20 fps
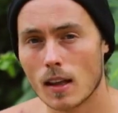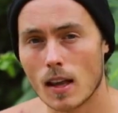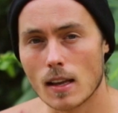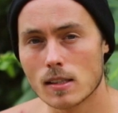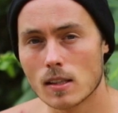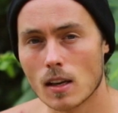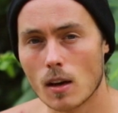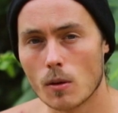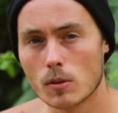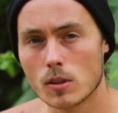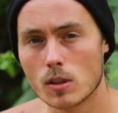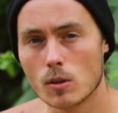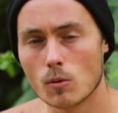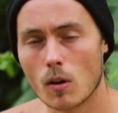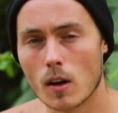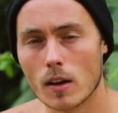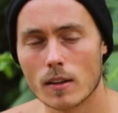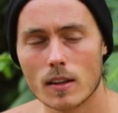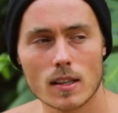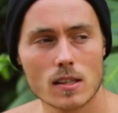That's not what you
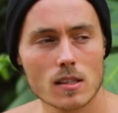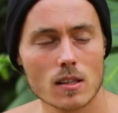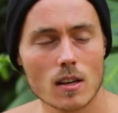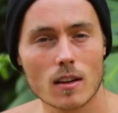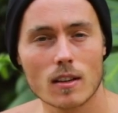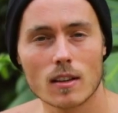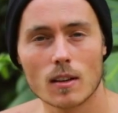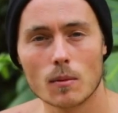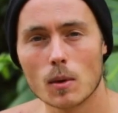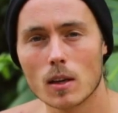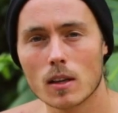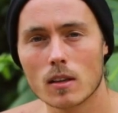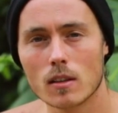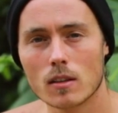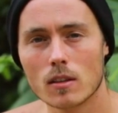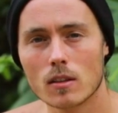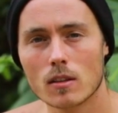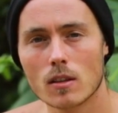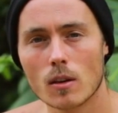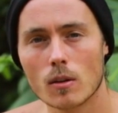want. That's not gonna make a
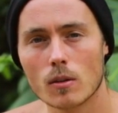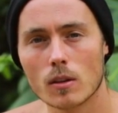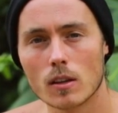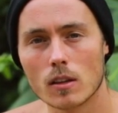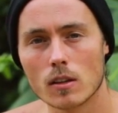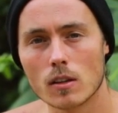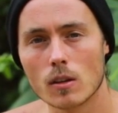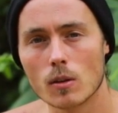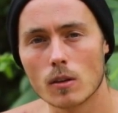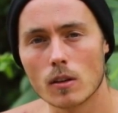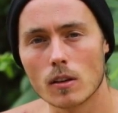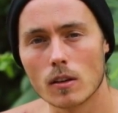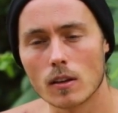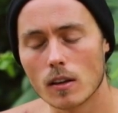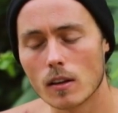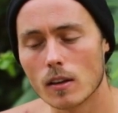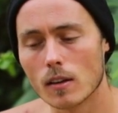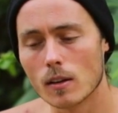good coconut yogurt.